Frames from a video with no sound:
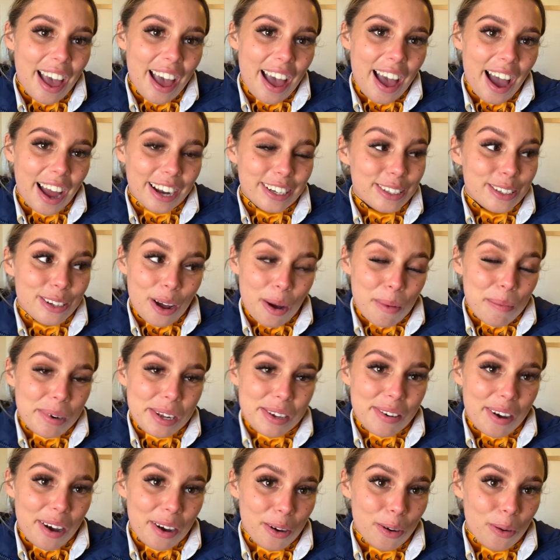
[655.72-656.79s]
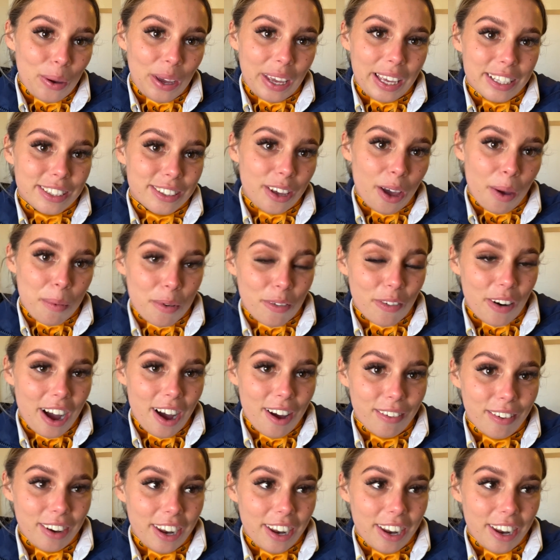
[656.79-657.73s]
I just can't believe how quick it's come around.